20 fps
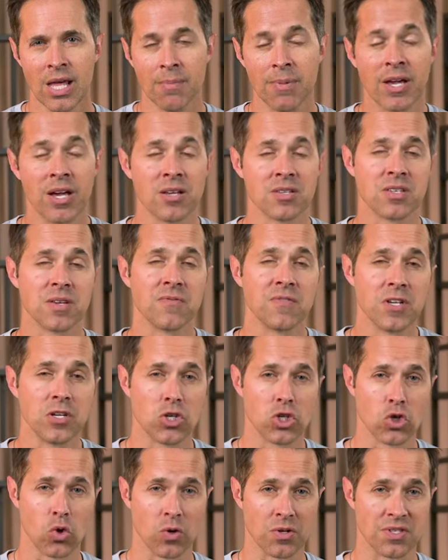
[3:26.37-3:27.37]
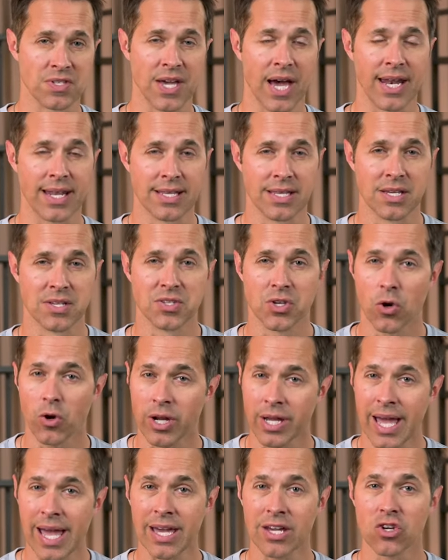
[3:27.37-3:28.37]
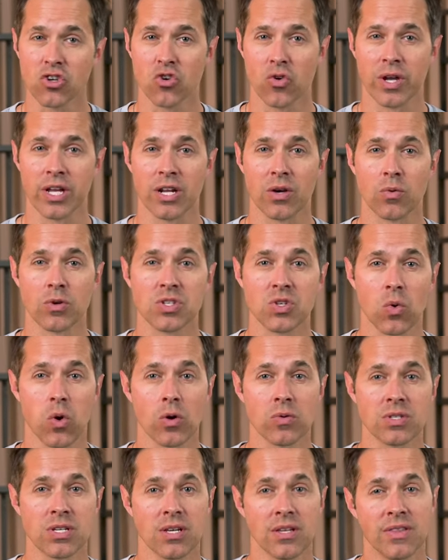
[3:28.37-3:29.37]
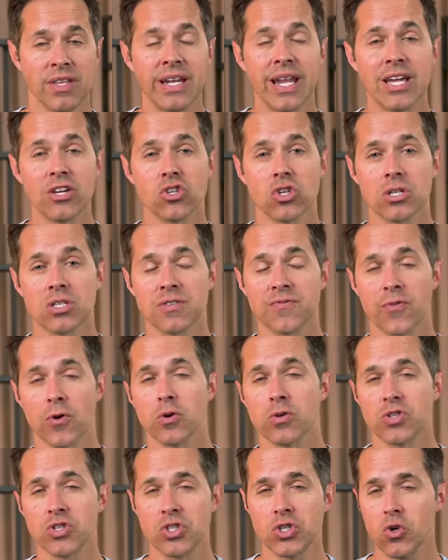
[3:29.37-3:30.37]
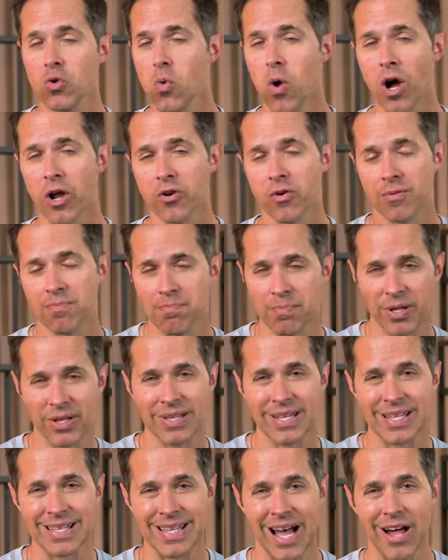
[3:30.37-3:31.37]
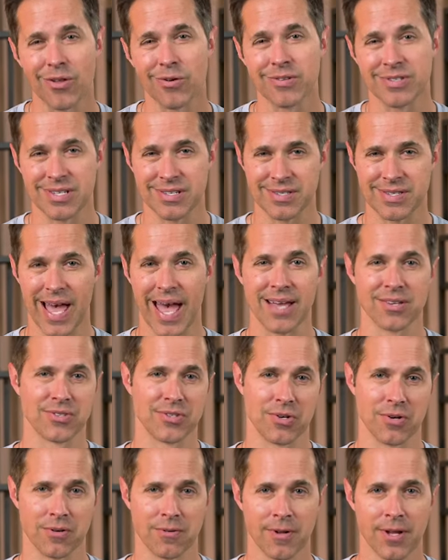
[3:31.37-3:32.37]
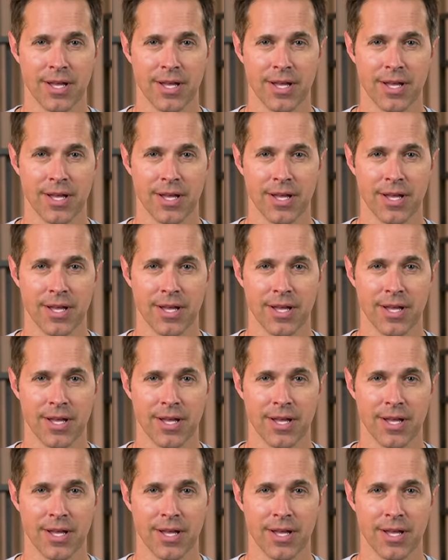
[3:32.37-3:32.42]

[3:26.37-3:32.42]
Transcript: Because of this short-sightedness, Hurricane Katrina was, quote, the nation's first two hundred billion dollar disaster.